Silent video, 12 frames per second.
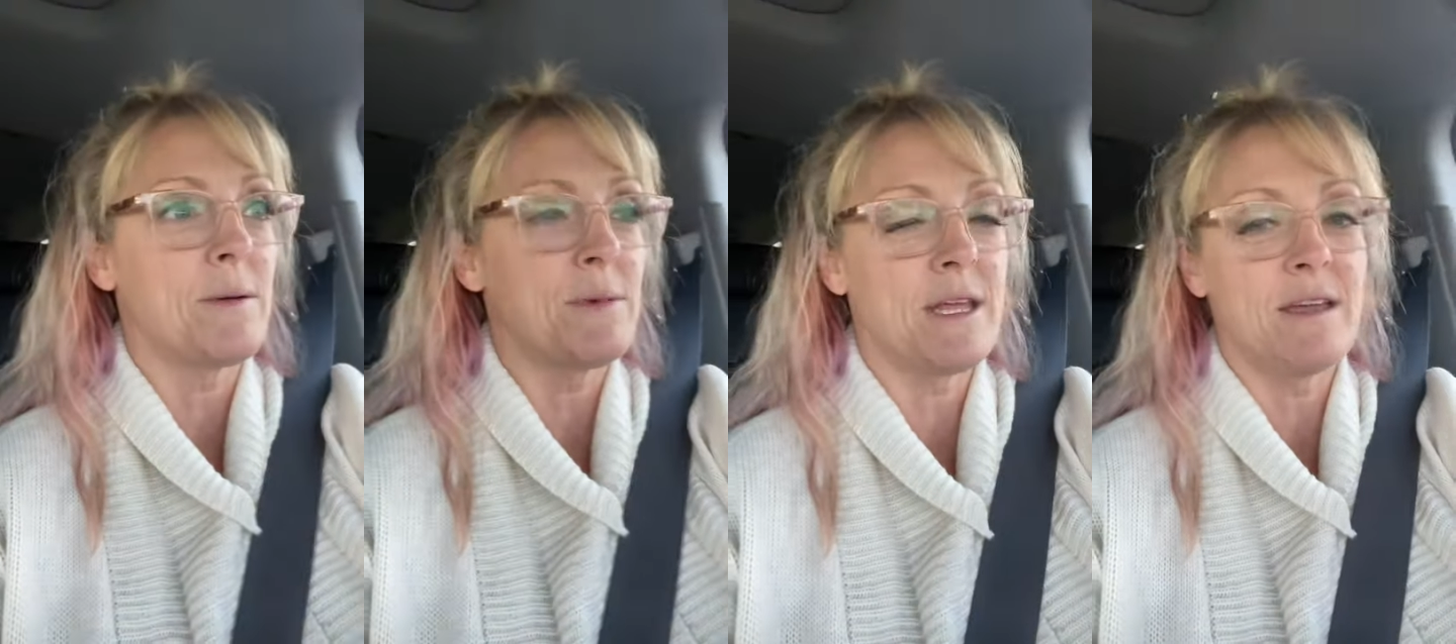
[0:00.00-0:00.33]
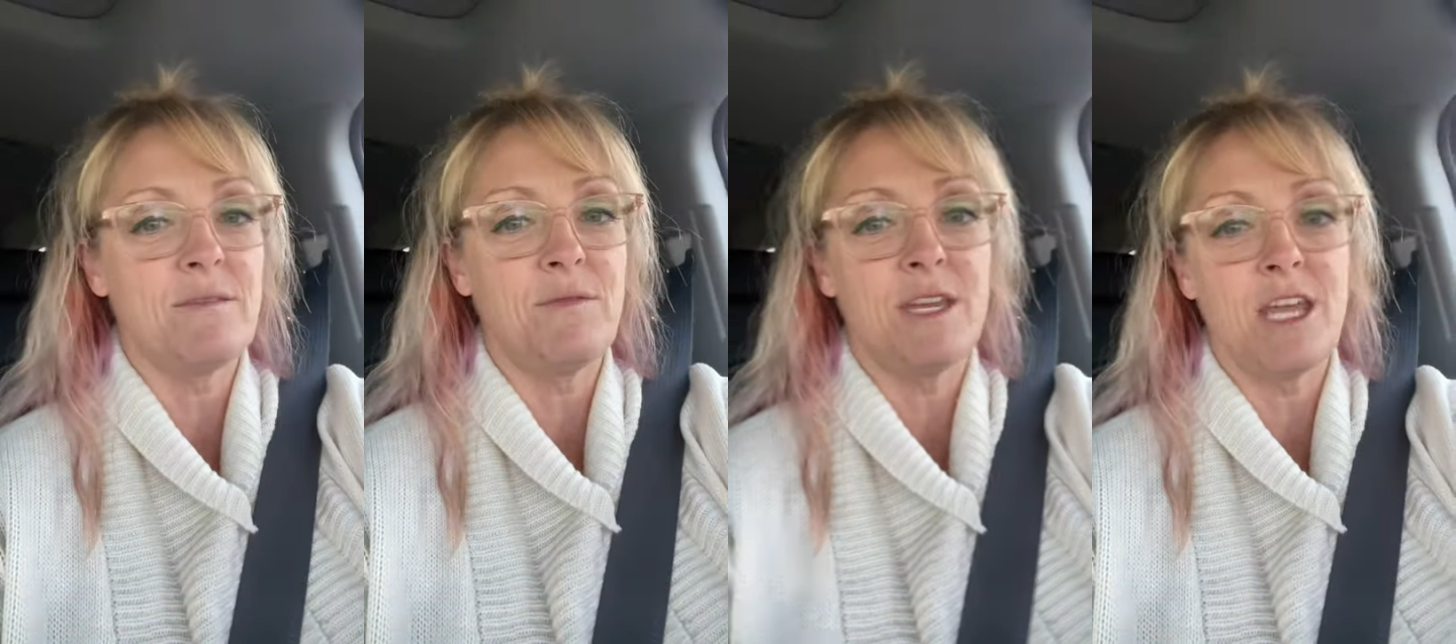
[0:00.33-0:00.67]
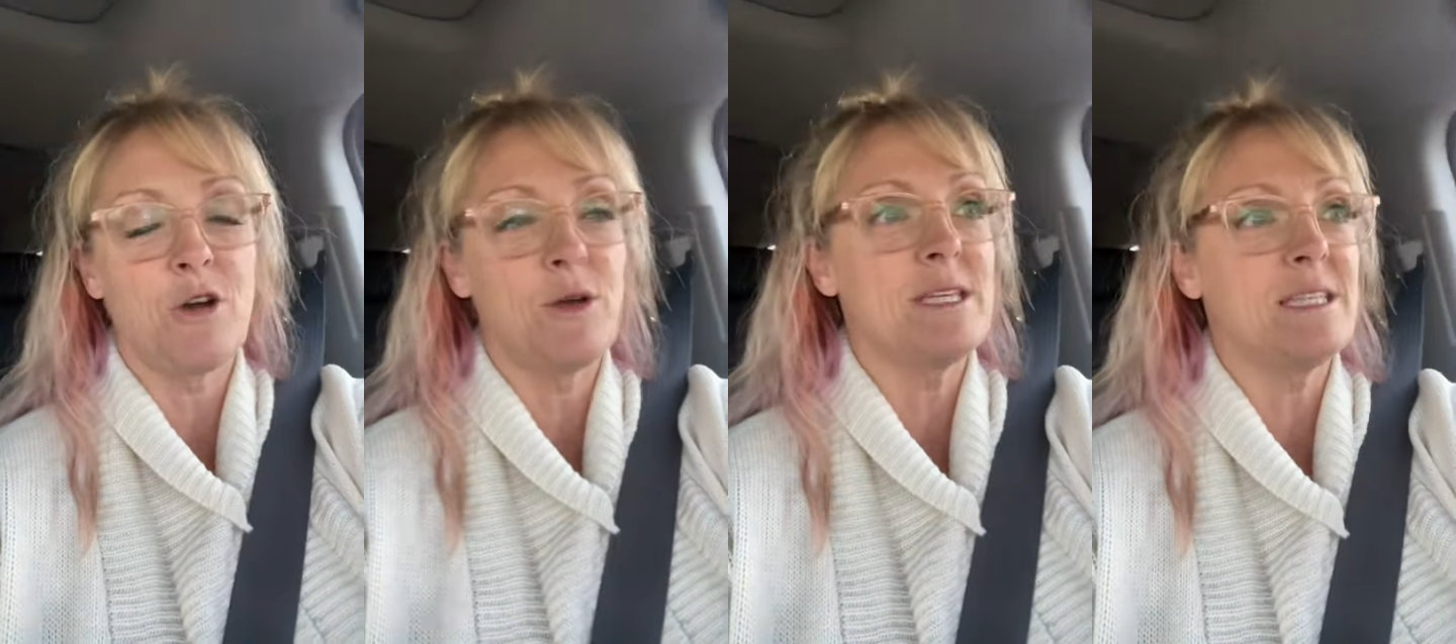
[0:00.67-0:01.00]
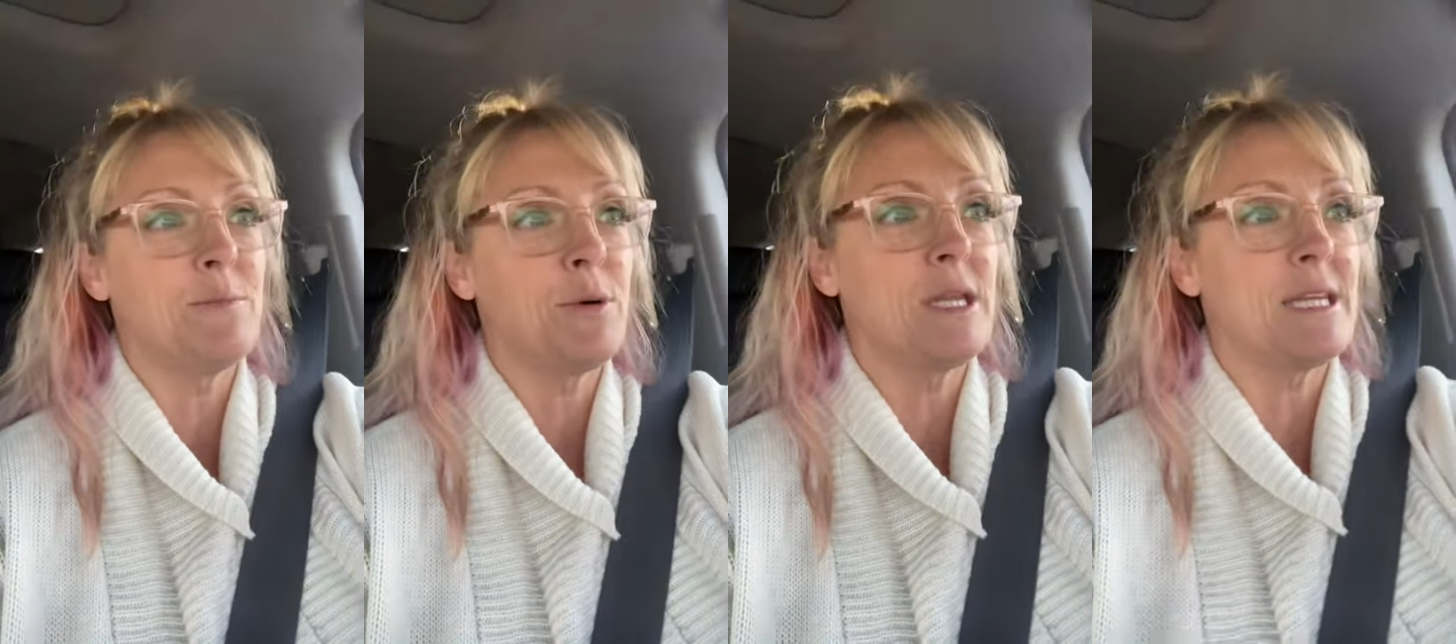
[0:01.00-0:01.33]
I'm going to video
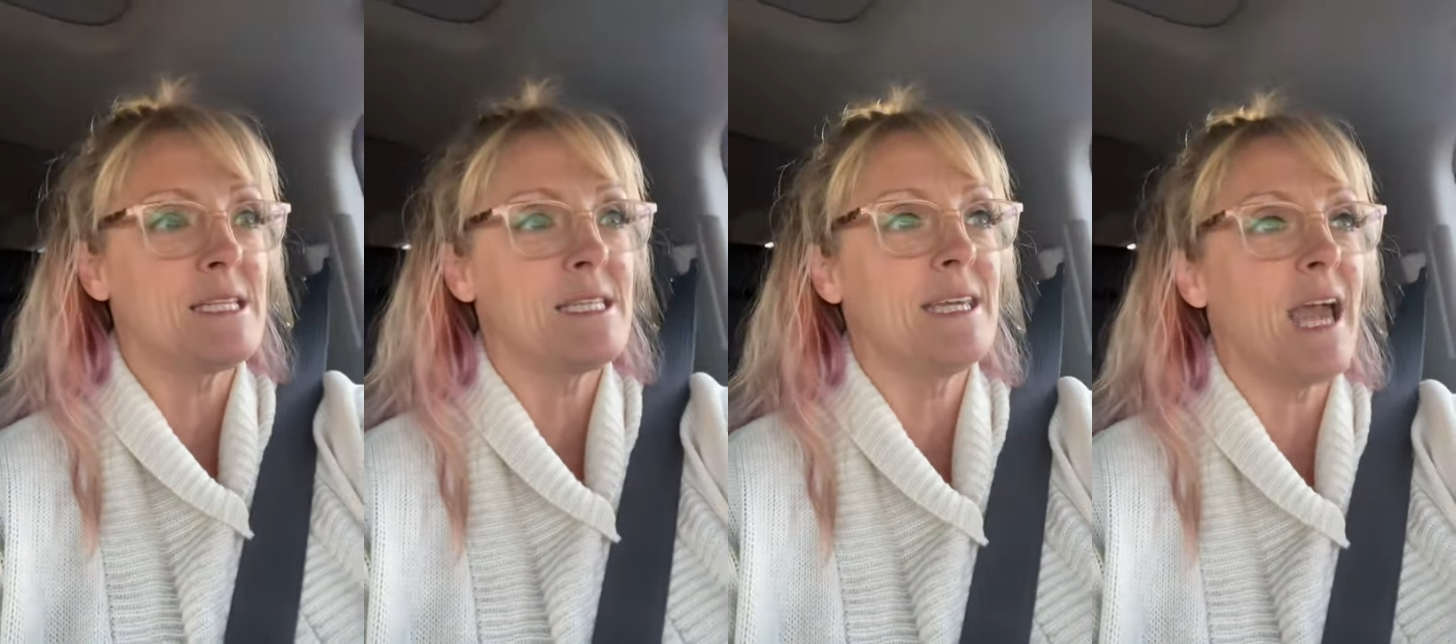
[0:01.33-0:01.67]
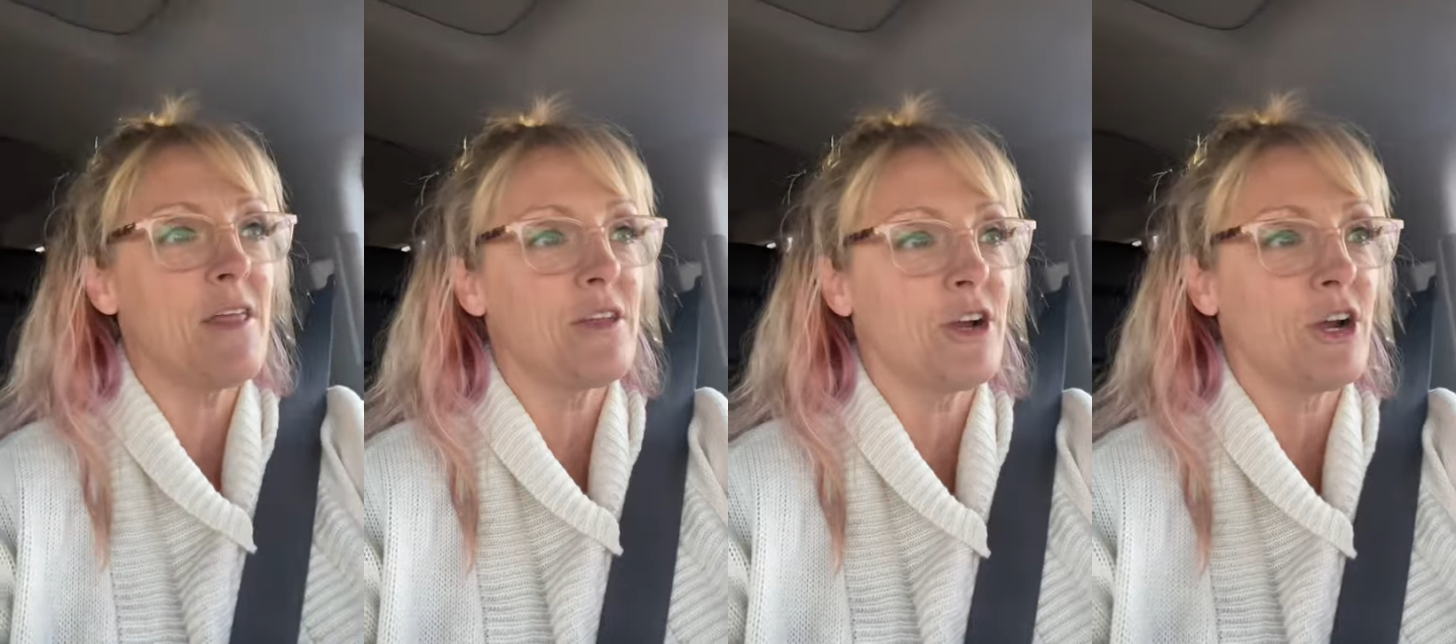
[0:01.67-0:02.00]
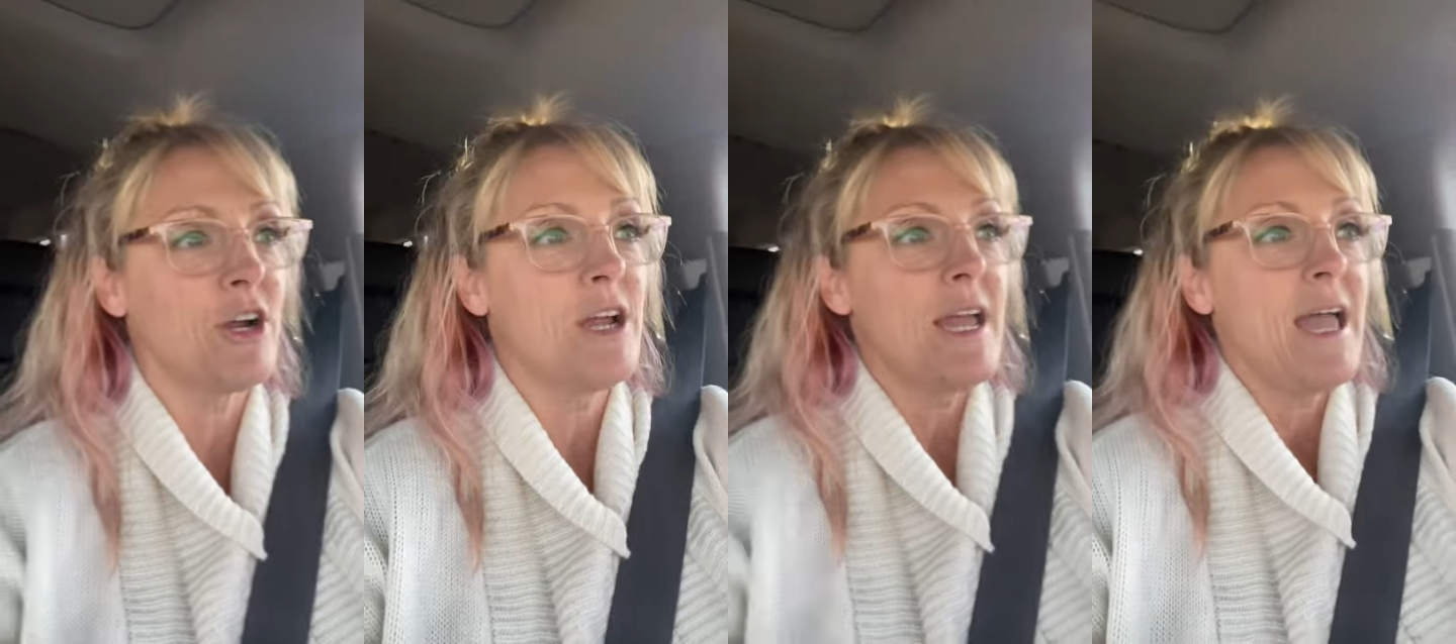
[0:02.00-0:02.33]
Izzy putting it together